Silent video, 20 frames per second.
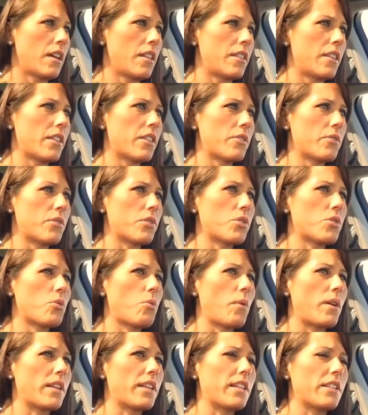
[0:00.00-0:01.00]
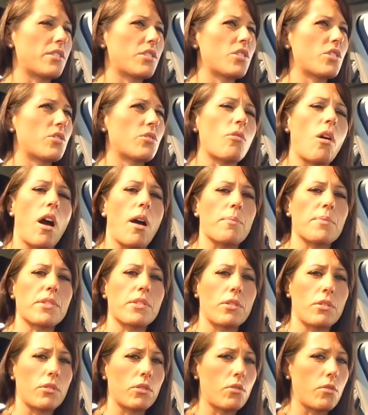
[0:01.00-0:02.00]
I think there was 22
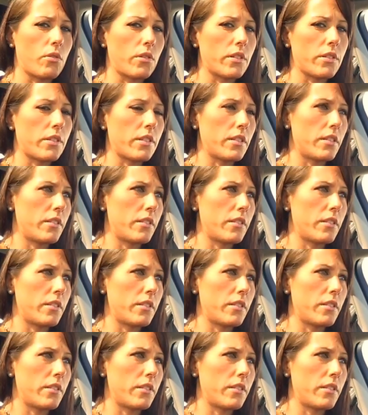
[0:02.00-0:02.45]
obstacles,